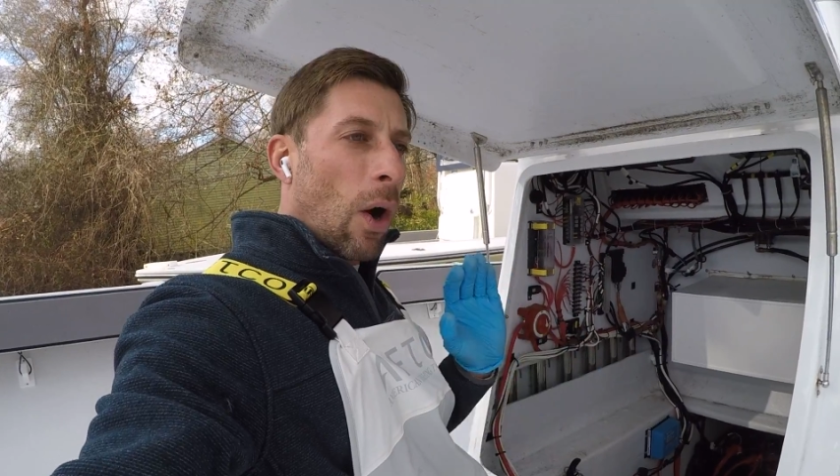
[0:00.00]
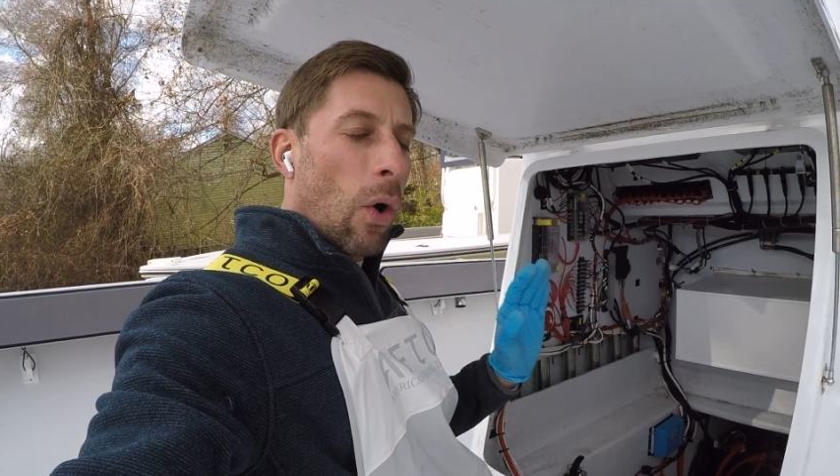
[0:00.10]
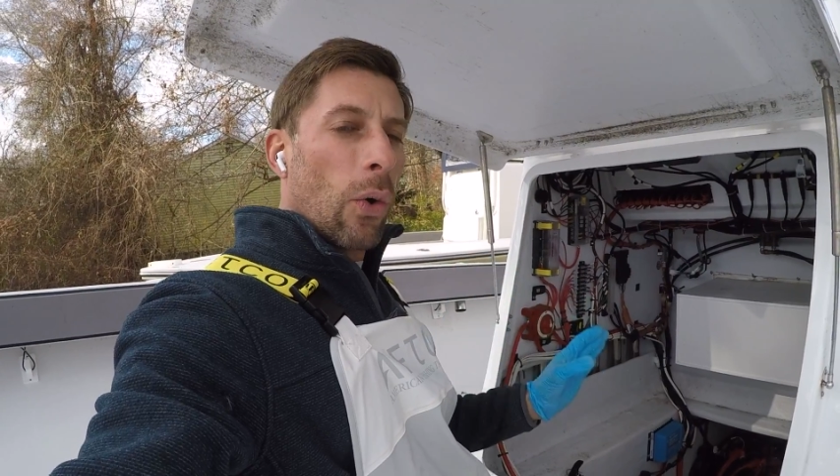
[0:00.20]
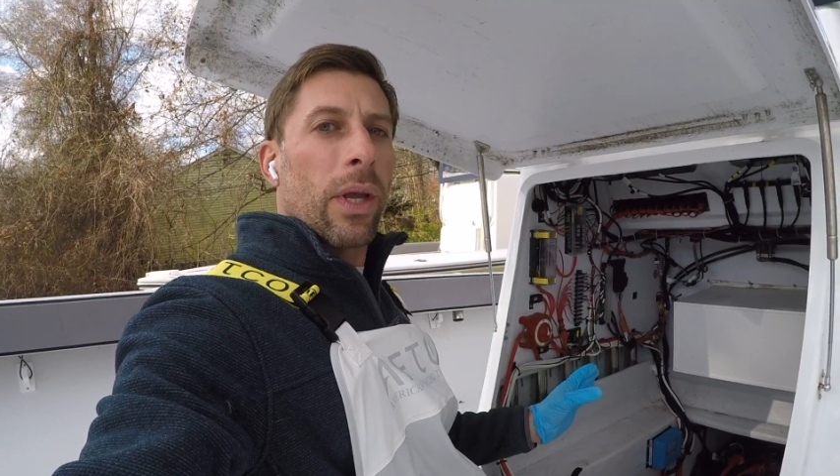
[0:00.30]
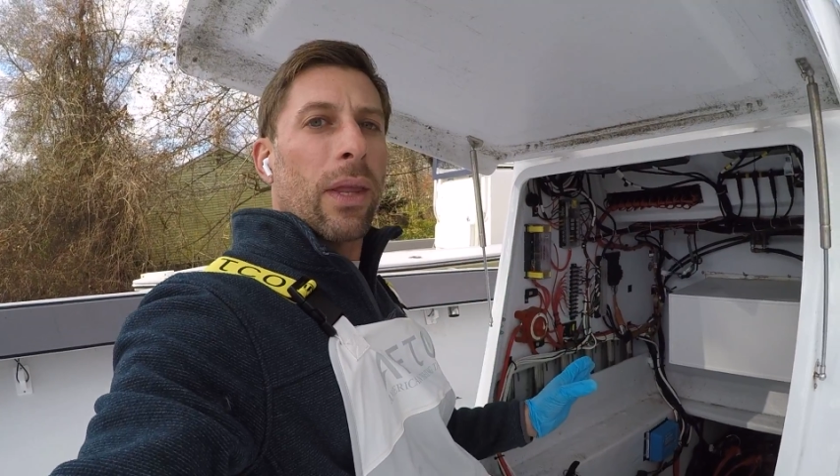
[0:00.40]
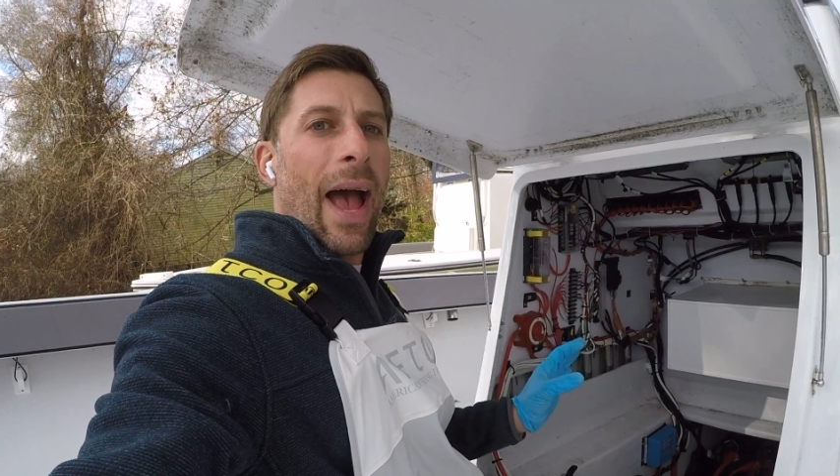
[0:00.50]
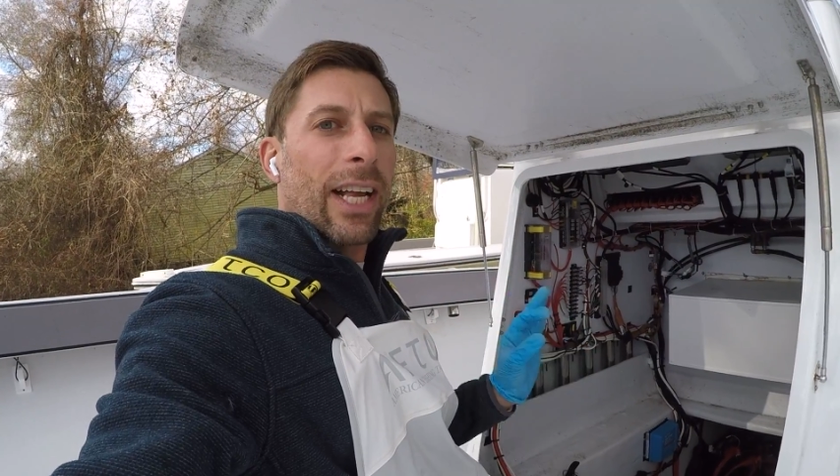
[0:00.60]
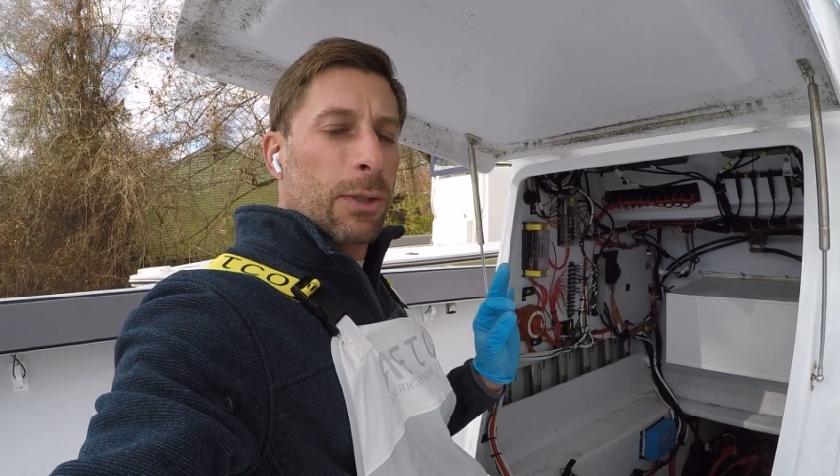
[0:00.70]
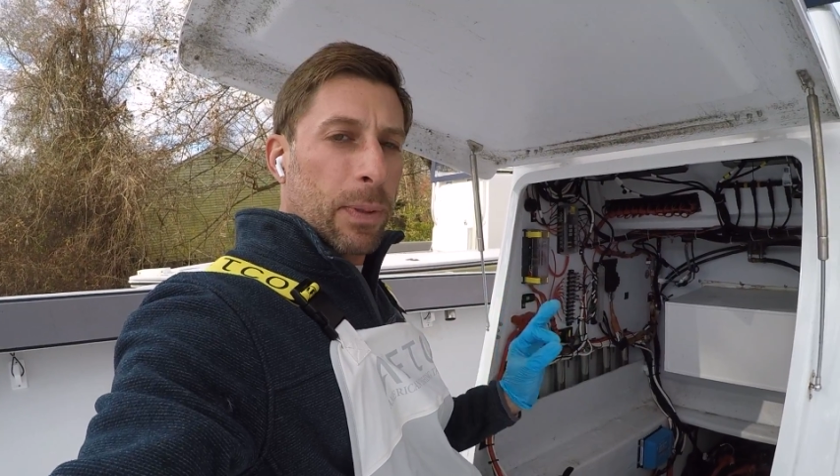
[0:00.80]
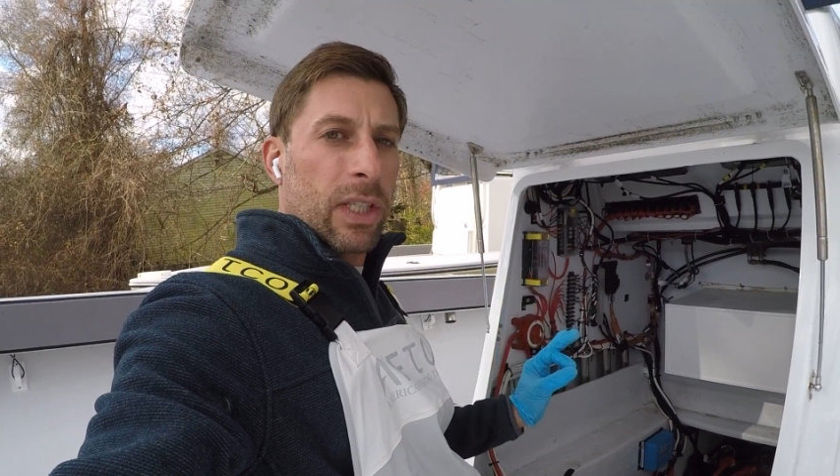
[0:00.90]
only that
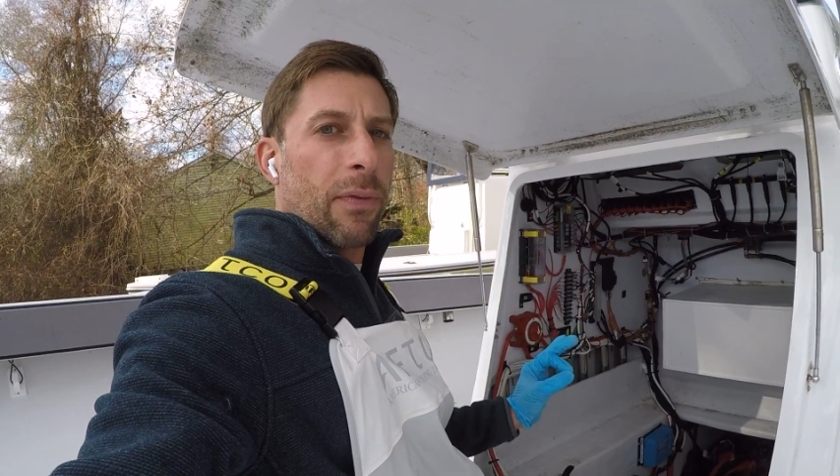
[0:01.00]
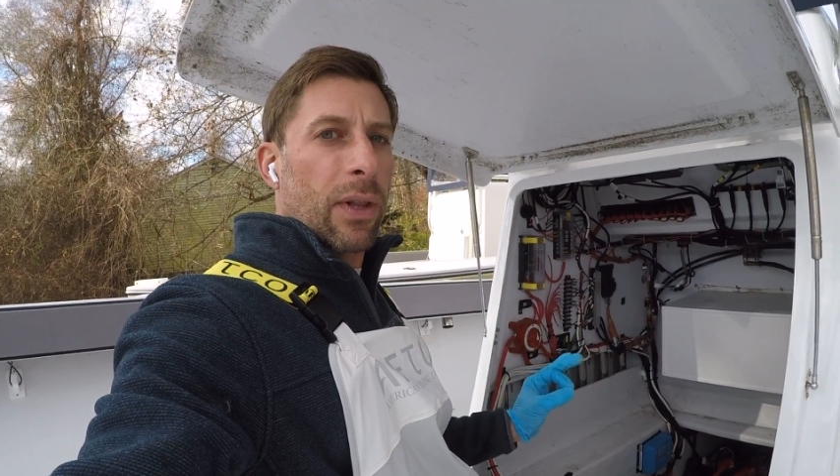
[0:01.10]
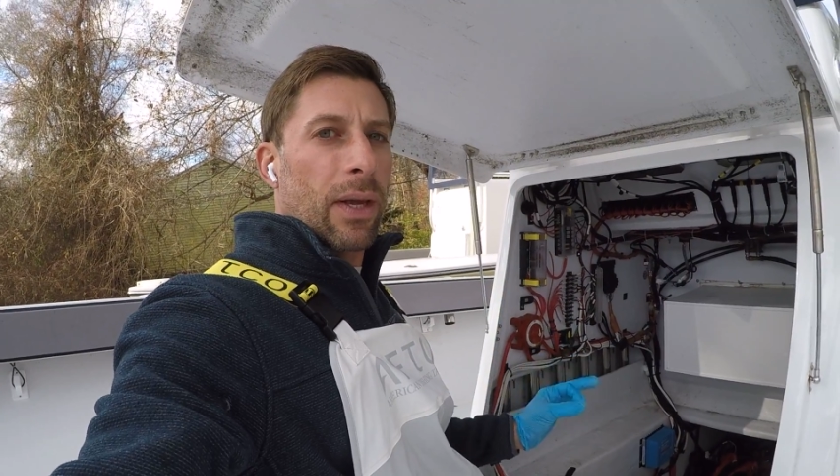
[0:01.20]
specifically.